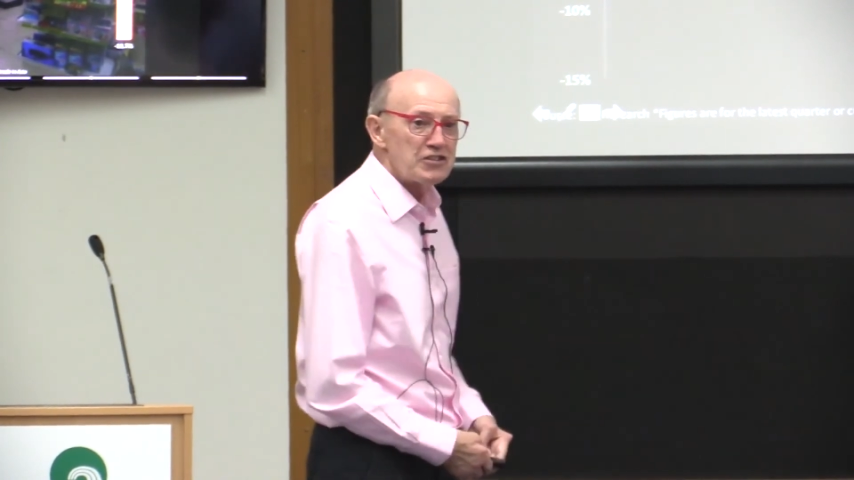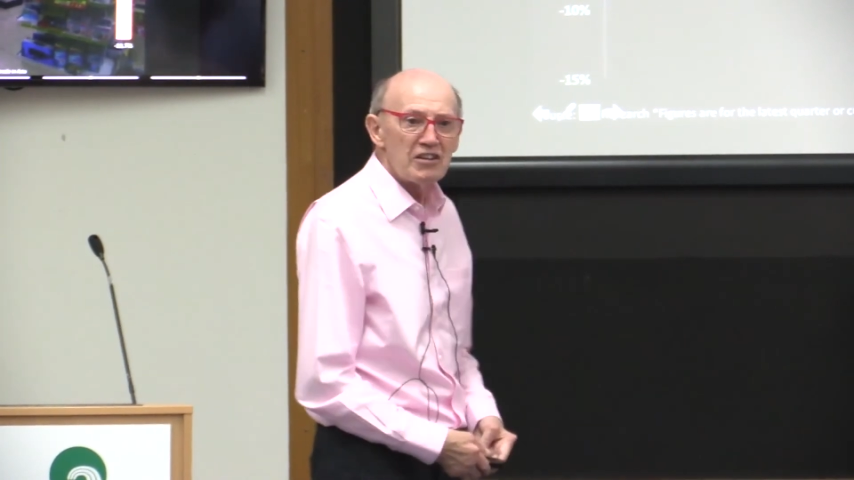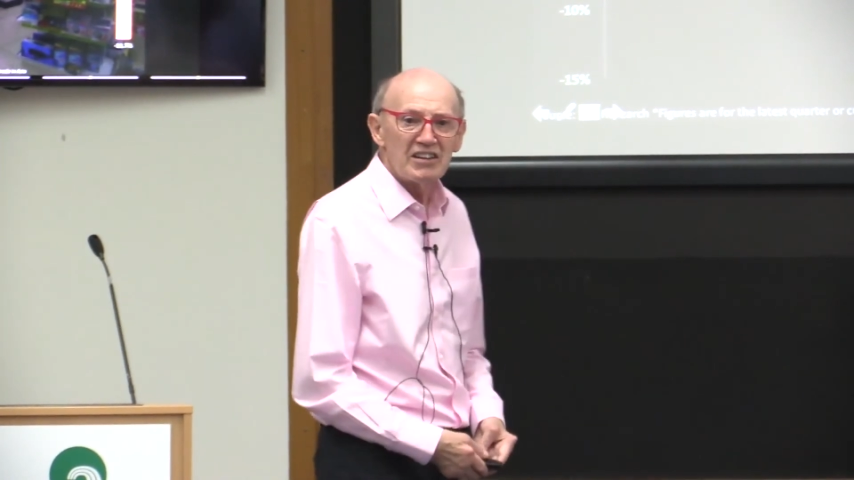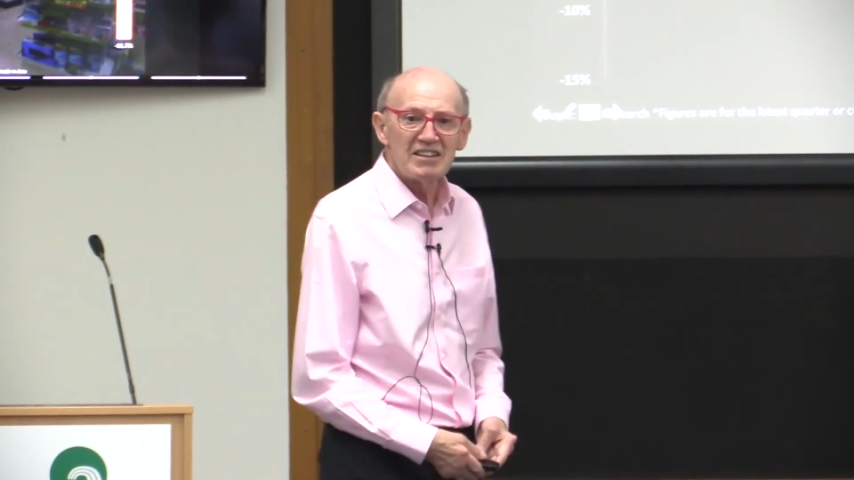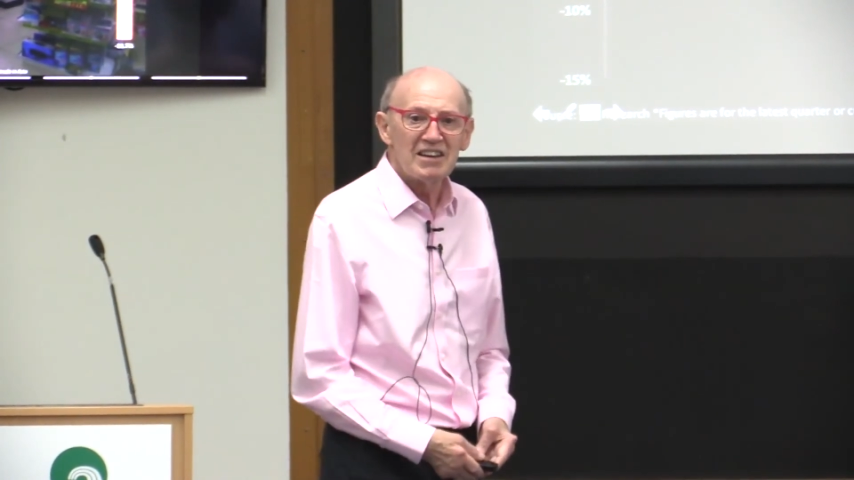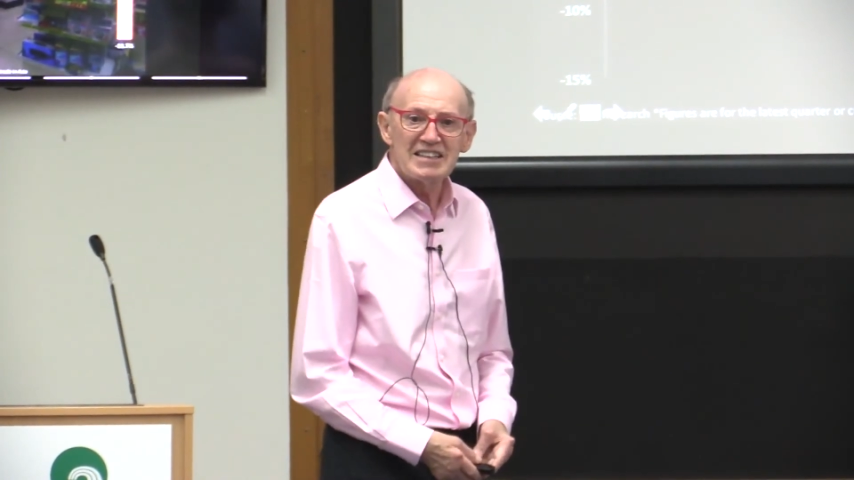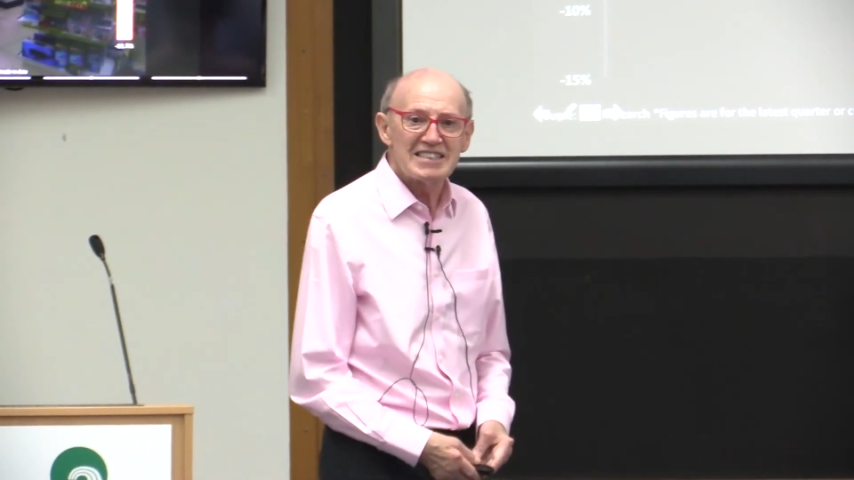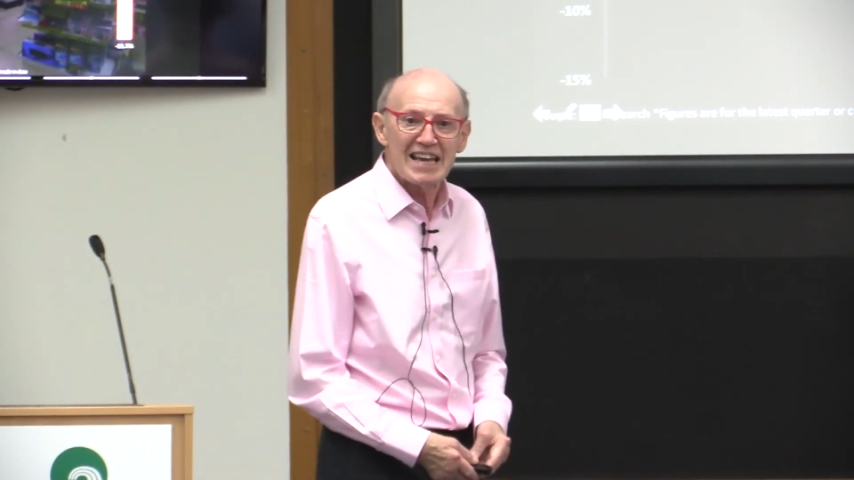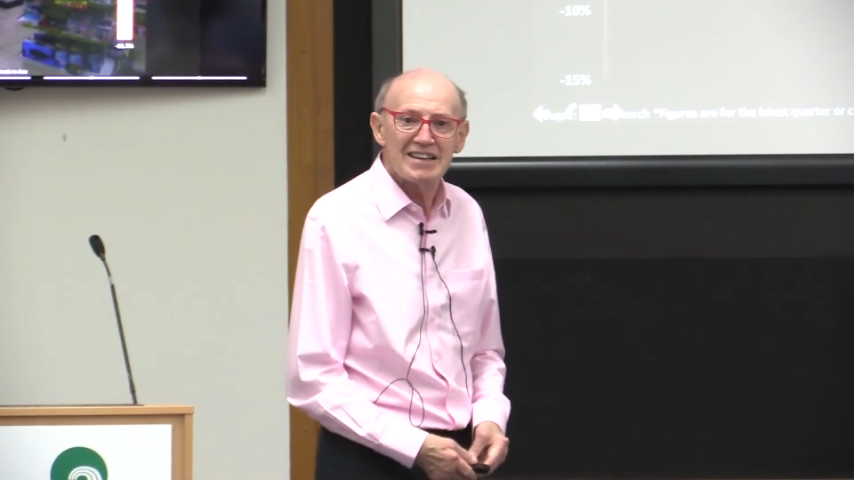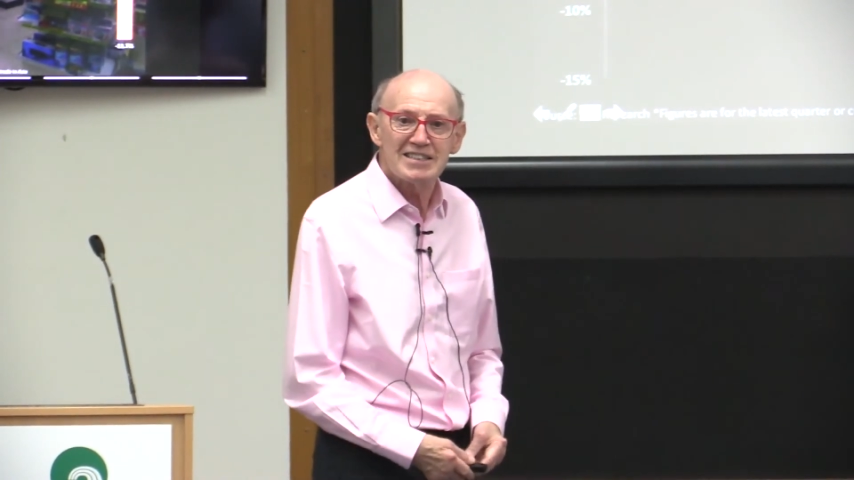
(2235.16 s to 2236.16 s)
it's not, you know, they
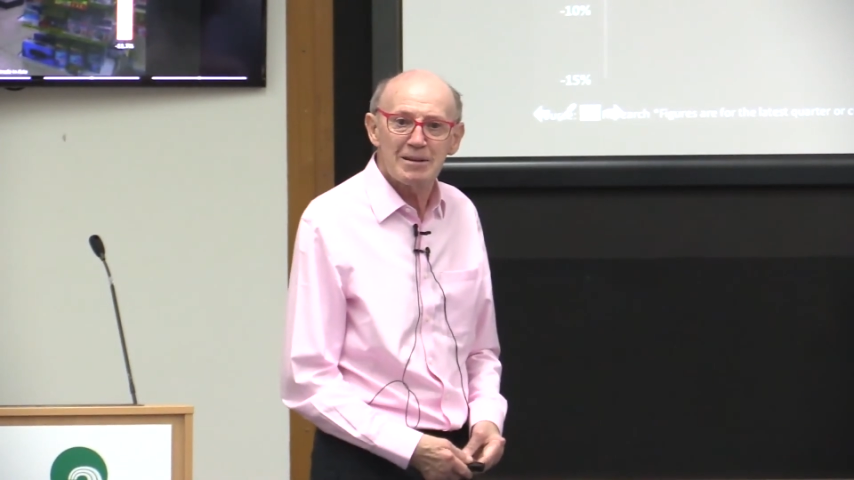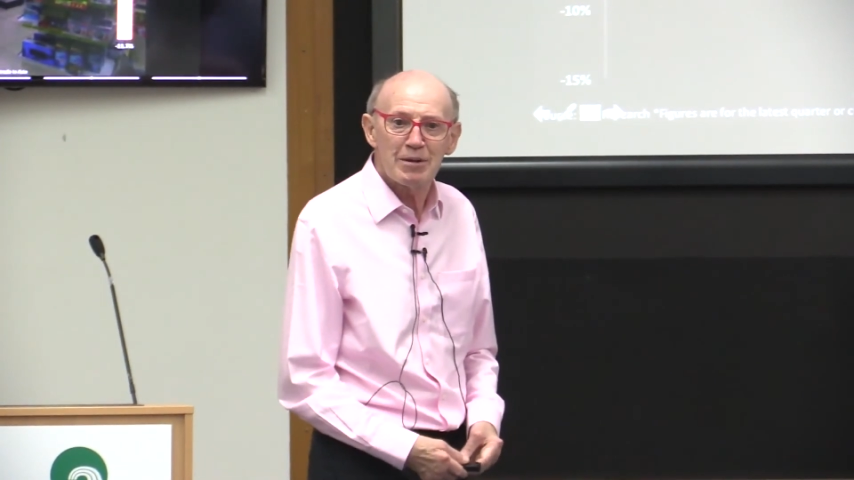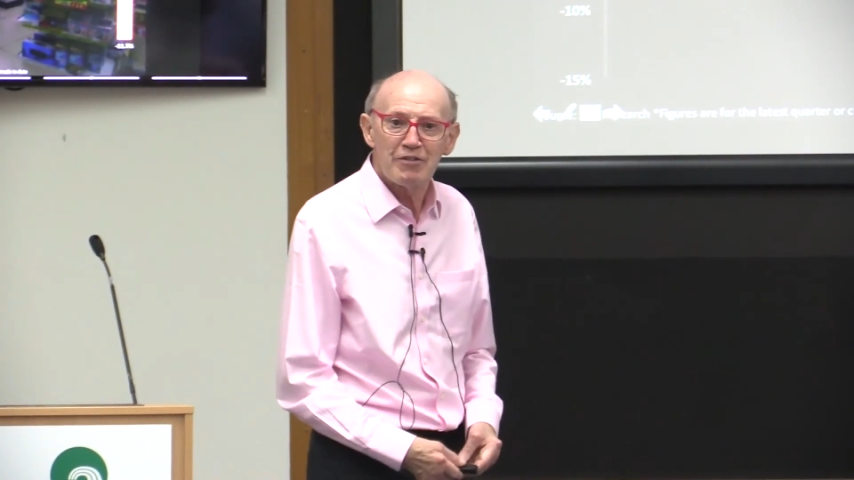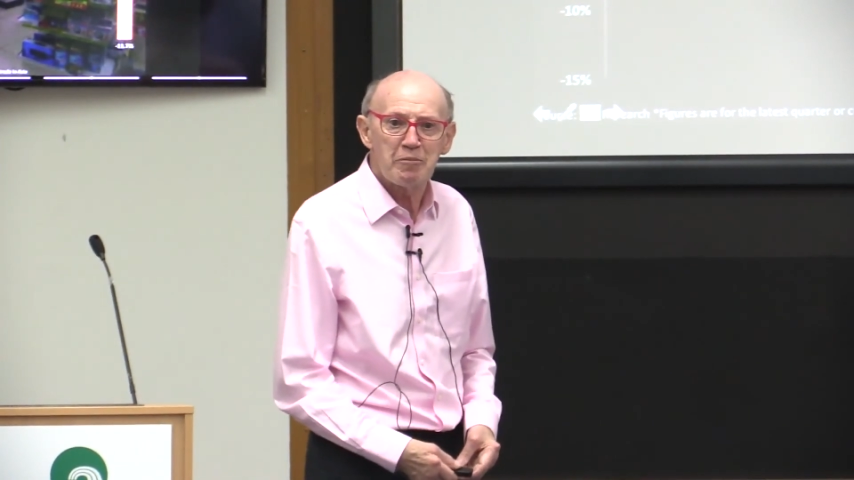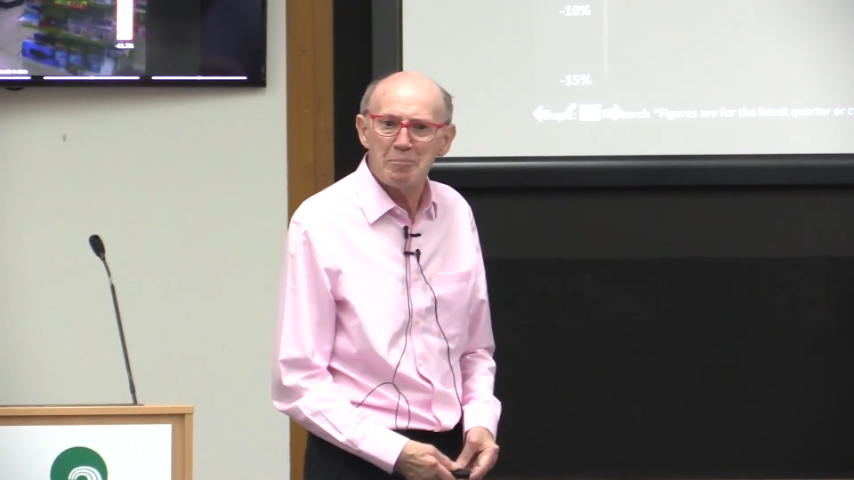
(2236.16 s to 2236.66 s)
send somebody from